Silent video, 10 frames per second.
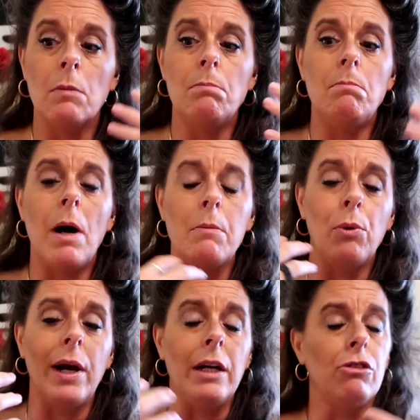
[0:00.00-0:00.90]
my
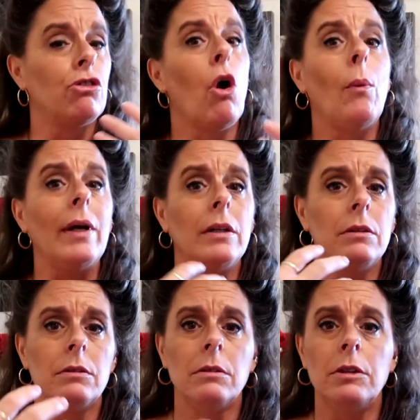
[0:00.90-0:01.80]
brain is
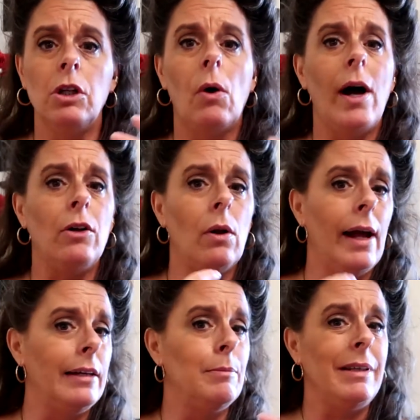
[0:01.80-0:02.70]
going. You know, I don't
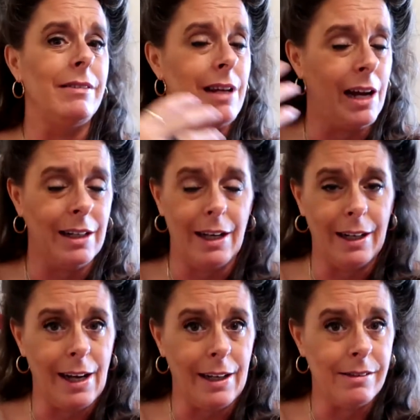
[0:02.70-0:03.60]
like to be stagnant,
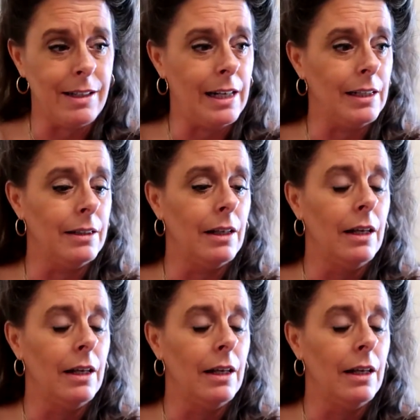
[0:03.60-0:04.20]
like I had stated.